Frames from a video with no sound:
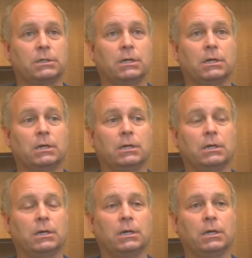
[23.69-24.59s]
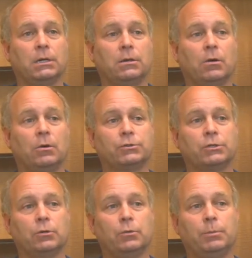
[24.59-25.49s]
and
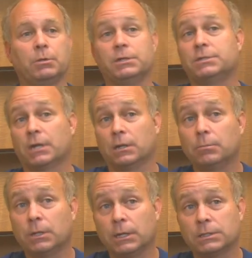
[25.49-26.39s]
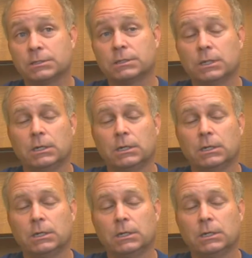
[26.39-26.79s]
also we place dental implants.